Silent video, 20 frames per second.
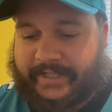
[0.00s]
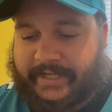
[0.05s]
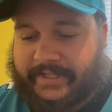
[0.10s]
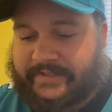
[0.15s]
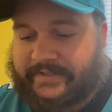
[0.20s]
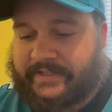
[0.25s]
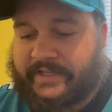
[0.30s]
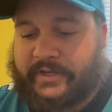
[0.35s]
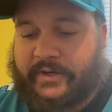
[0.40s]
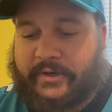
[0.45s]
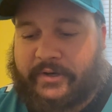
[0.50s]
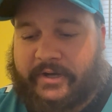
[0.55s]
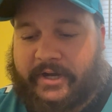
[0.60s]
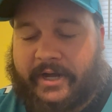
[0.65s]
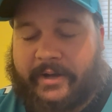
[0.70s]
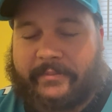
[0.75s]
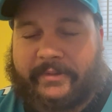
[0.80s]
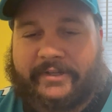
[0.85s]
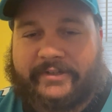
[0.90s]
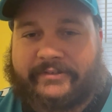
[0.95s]
seeing your
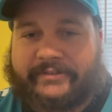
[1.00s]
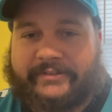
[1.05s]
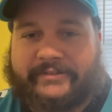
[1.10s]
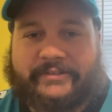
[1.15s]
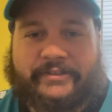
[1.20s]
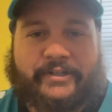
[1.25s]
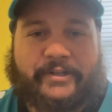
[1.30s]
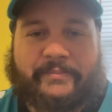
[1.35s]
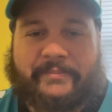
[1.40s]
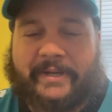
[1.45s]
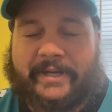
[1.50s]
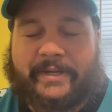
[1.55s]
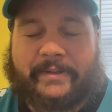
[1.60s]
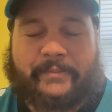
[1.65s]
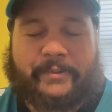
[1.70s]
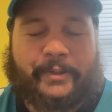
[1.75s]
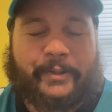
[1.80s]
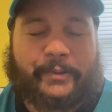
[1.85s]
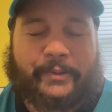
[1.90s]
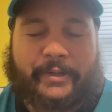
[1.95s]
comments and, you know, making
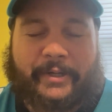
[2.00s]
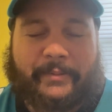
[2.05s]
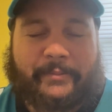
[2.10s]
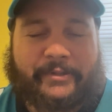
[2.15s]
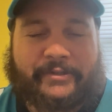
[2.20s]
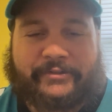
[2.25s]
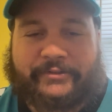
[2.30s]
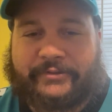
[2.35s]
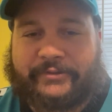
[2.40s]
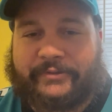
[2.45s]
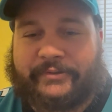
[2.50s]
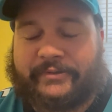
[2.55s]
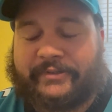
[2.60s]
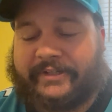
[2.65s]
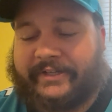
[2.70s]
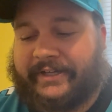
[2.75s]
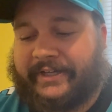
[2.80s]
my own comments too.